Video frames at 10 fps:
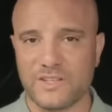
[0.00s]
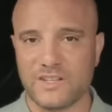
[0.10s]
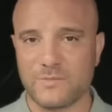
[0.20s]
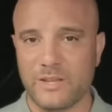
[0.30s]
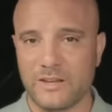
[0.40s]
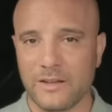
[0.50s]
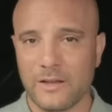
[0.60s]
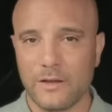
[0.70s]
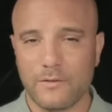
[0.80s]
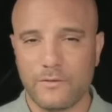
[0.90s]
force that has
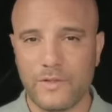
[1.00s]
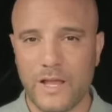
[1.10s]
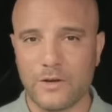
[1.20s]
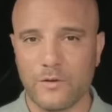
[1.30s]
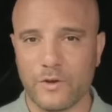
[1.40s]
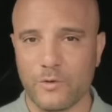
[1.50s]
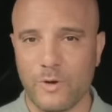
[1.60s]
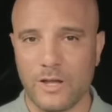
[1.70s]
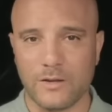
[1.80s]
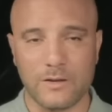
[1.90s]
been flying over
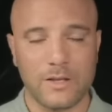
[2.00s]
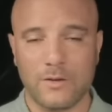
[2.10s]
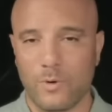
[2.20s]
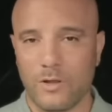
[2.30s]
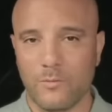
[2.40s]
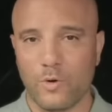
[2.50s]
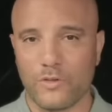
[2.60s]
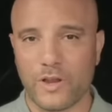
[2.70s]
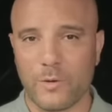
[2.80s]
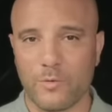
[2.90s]
Iran, well,
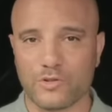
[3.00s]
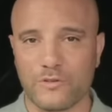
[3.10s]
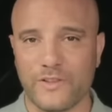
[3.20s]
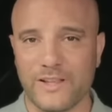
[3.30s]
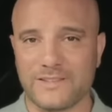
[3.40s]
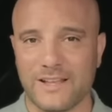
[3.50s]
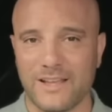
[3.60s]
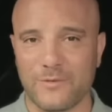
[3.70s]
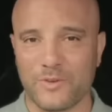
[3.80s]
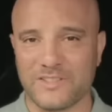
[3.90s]
more than commercial flights
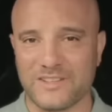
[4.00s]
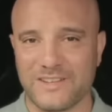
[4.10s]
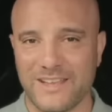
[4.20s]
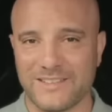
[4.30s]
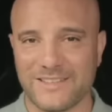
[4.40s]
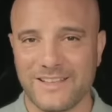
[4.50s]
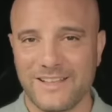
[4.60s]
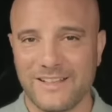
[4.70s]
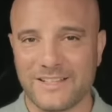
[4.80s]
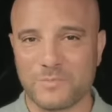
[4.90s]
in recent days.
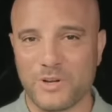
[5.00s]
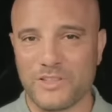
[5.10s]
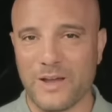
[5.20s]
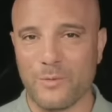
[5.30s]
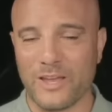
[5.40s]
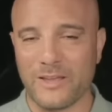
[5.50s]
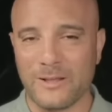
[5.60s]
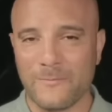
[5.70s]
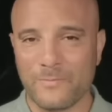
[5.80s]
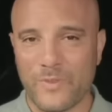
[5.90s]
Let's put it that
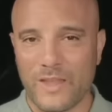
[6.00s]
way.